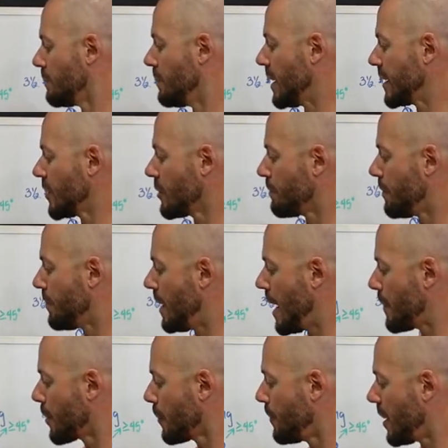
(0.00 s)
But your
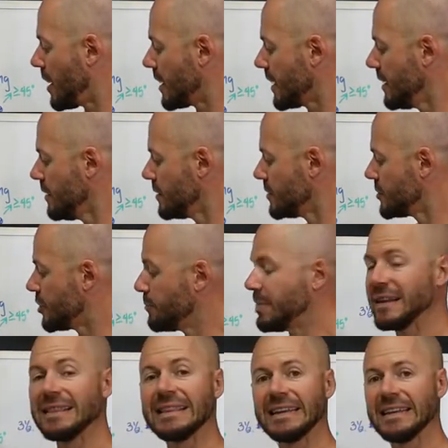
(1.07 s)
upper body should
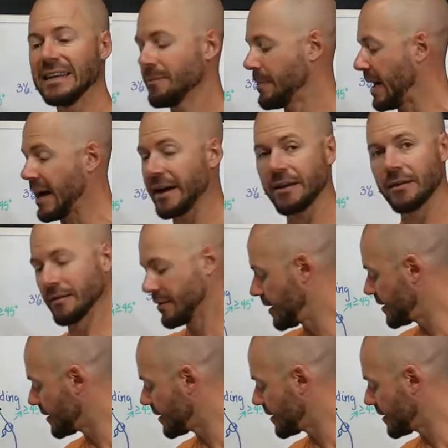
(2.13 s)
be leaning back. I